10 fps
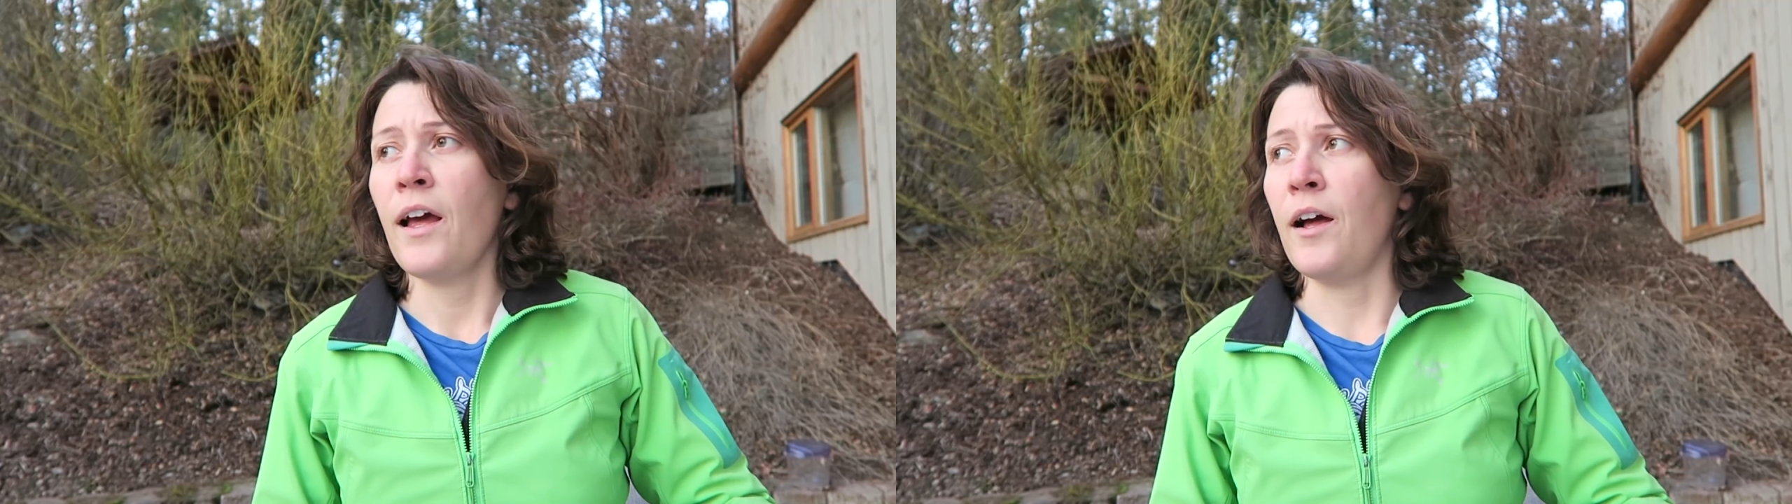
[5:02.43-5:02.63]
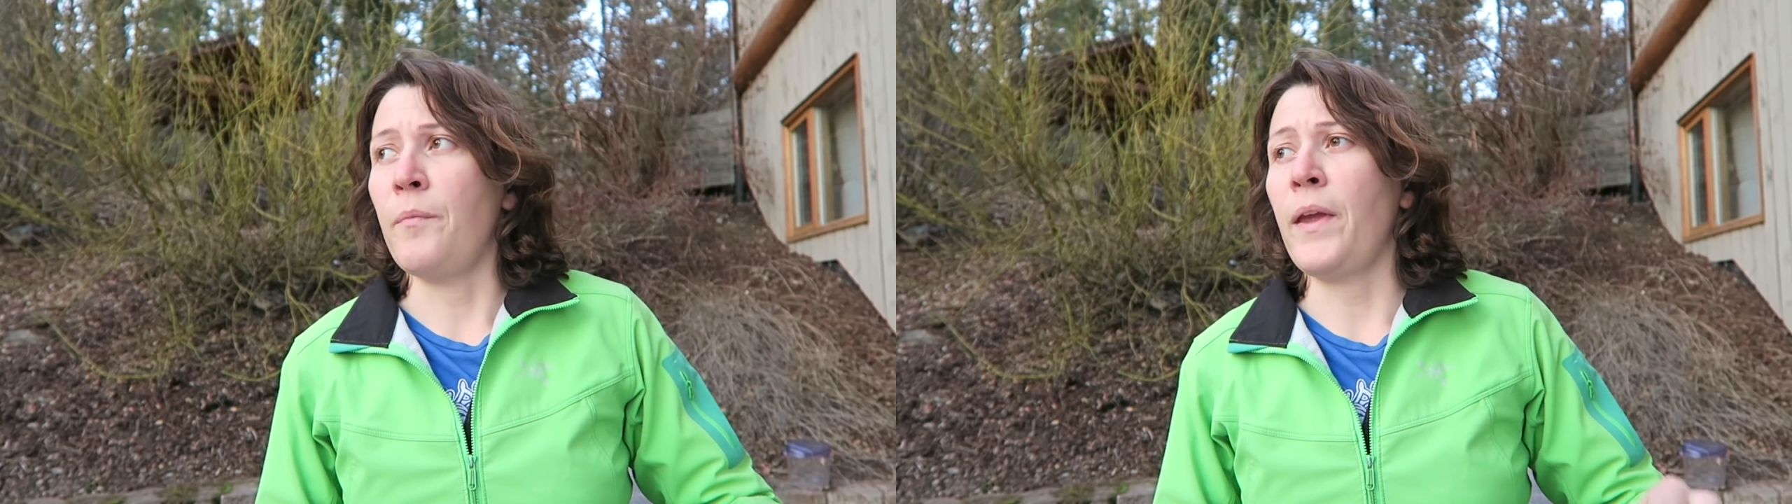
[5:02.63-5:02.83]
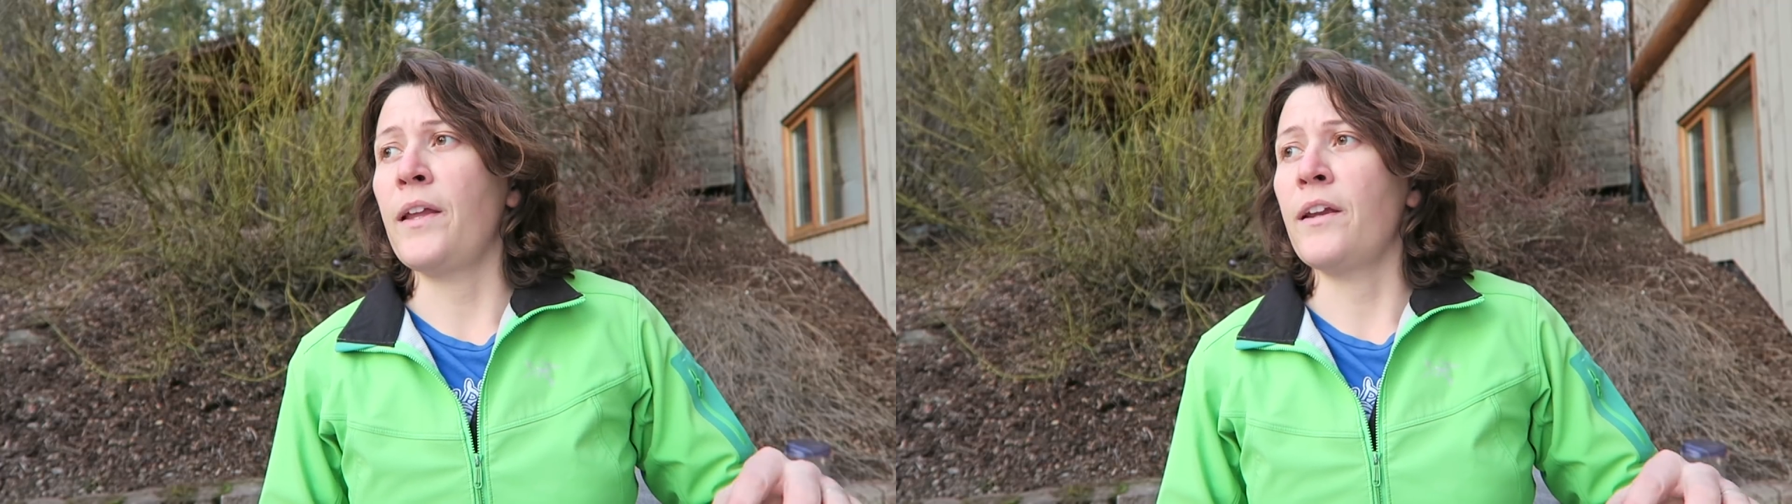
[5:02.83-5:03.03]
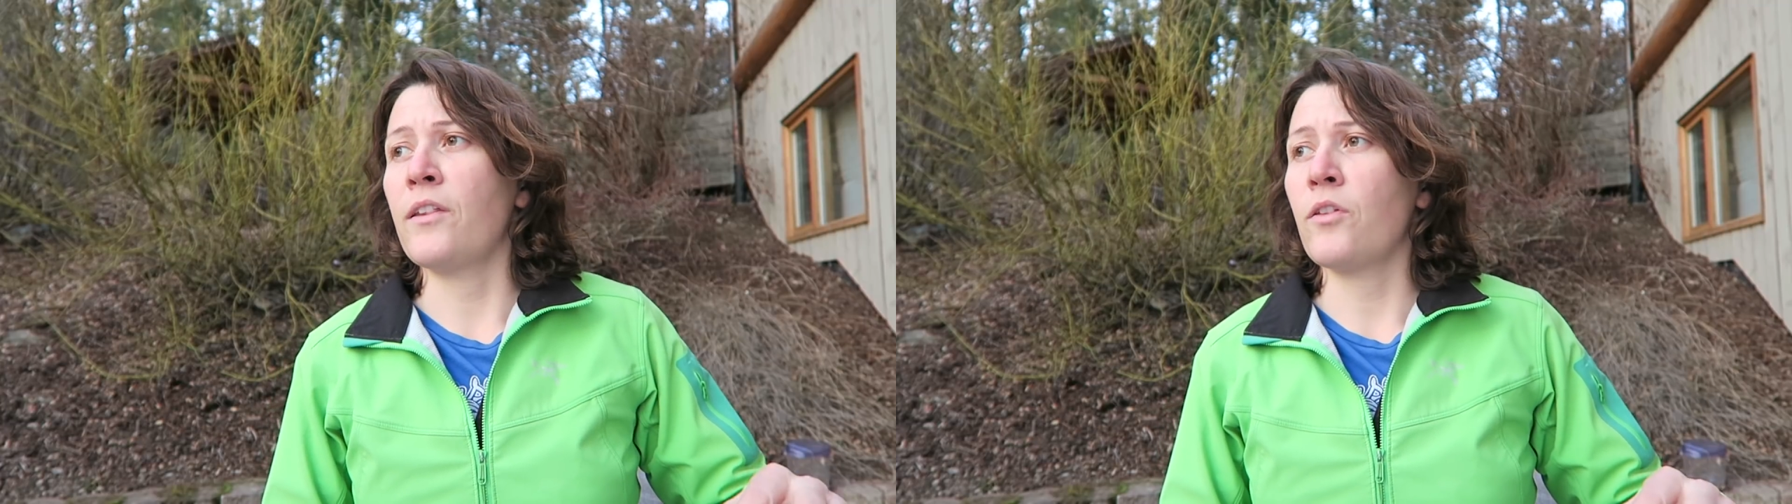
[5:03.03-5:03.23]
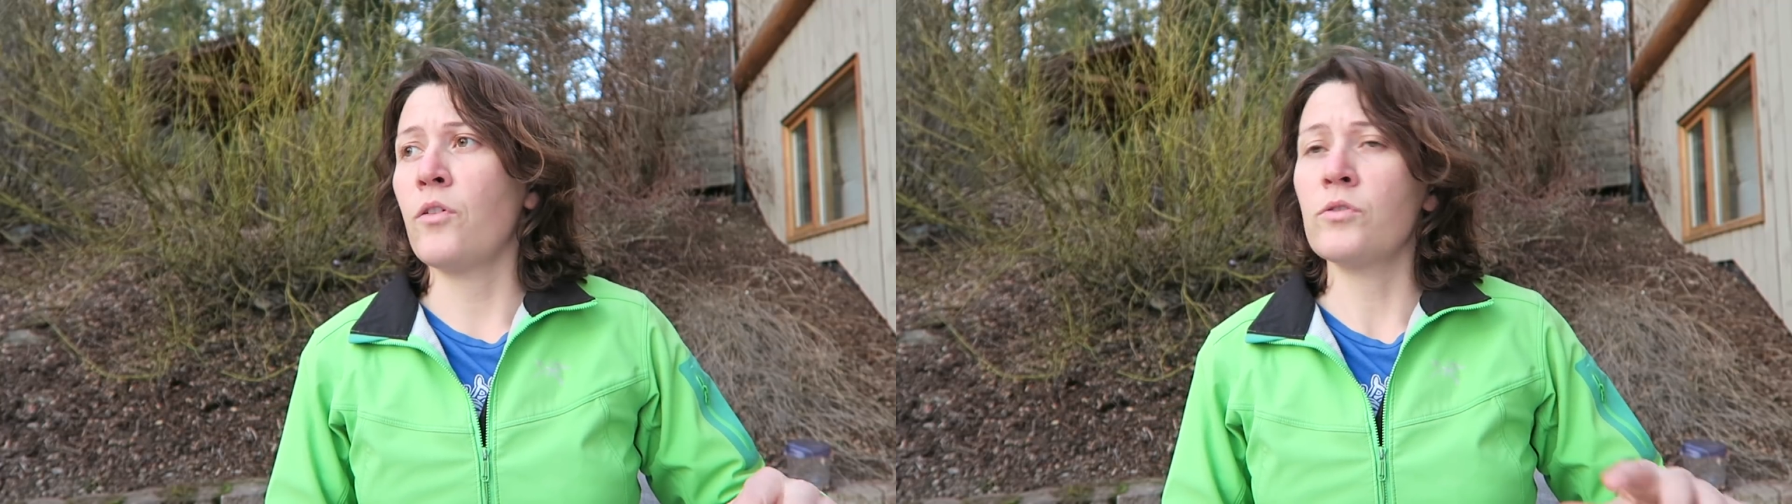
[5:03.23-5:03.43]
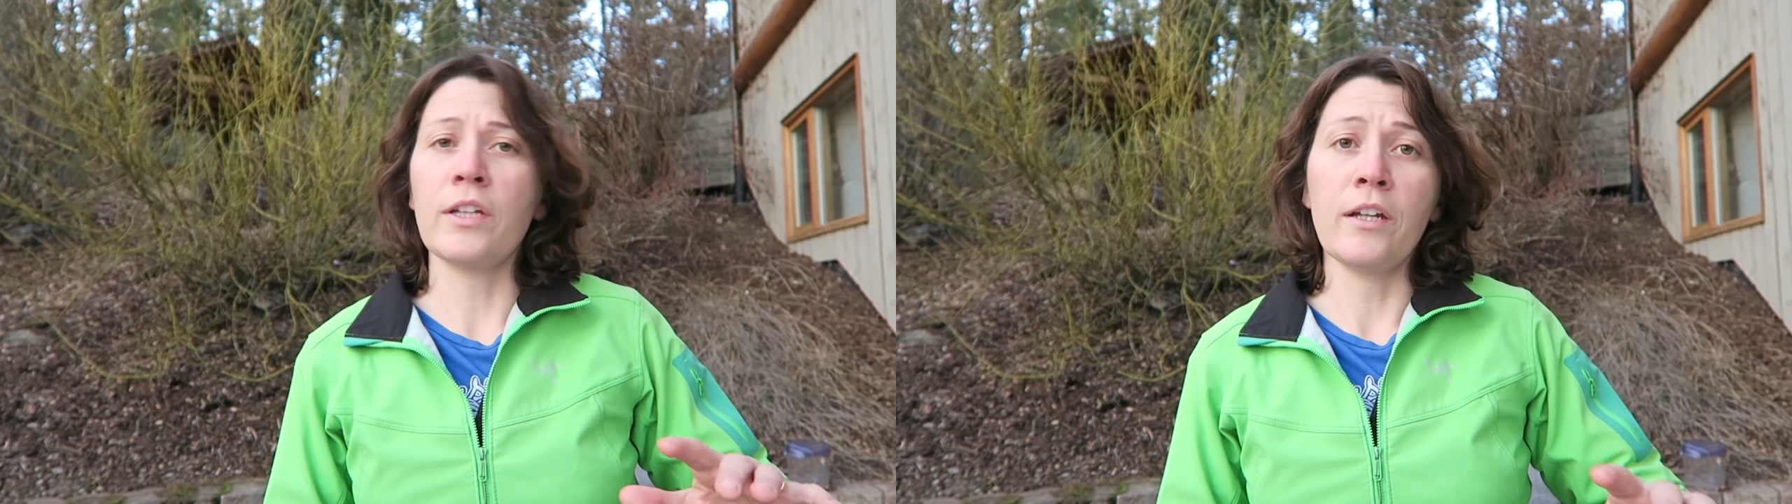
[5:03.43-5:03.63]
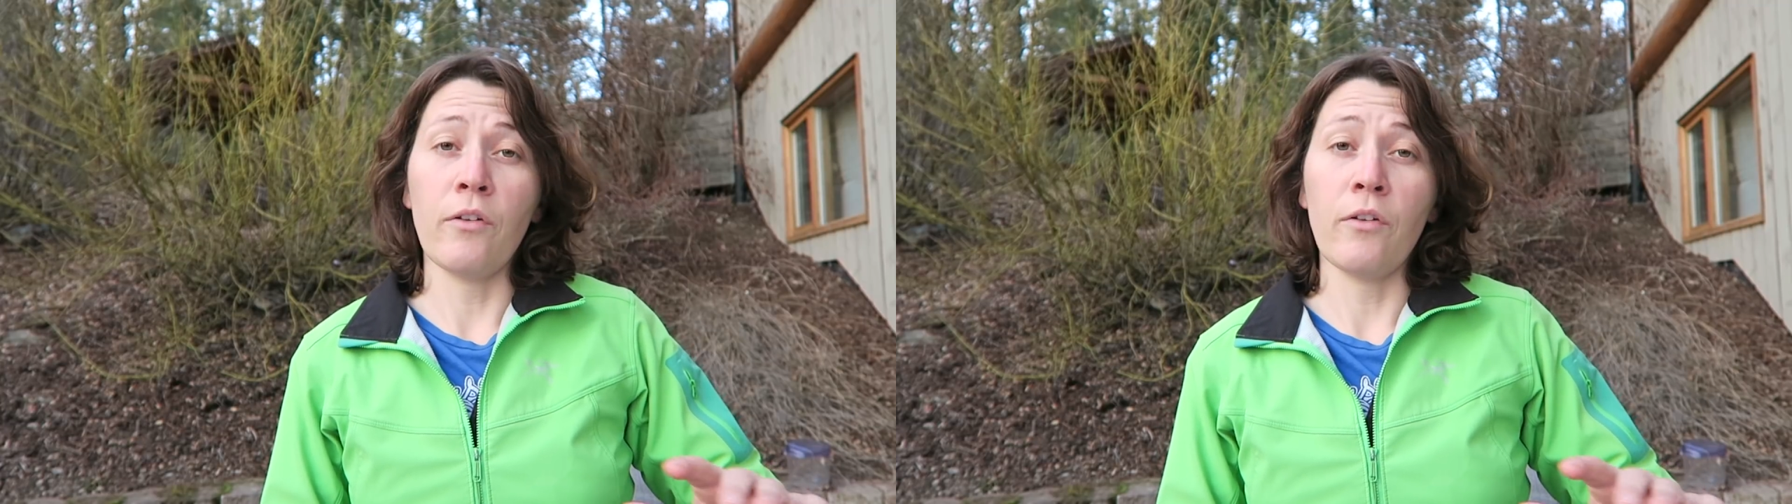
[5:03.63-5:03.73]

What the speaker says: and it's only